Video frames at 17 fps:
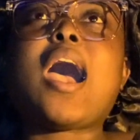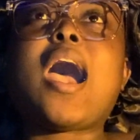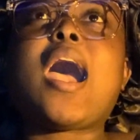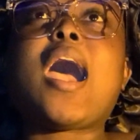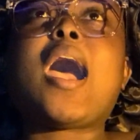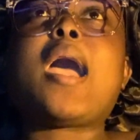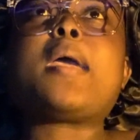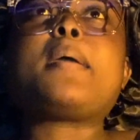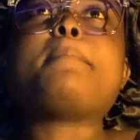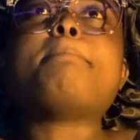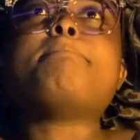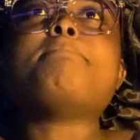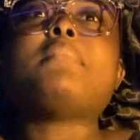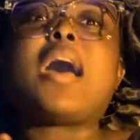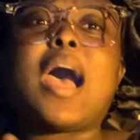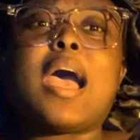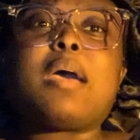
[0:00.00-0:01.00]
I'm
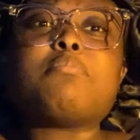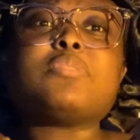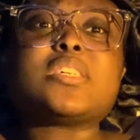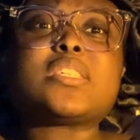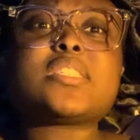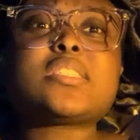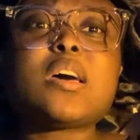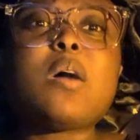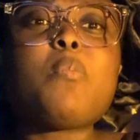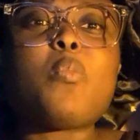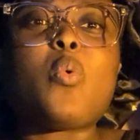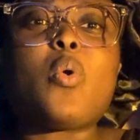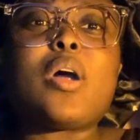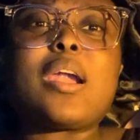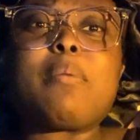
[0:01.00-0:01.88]
the someone.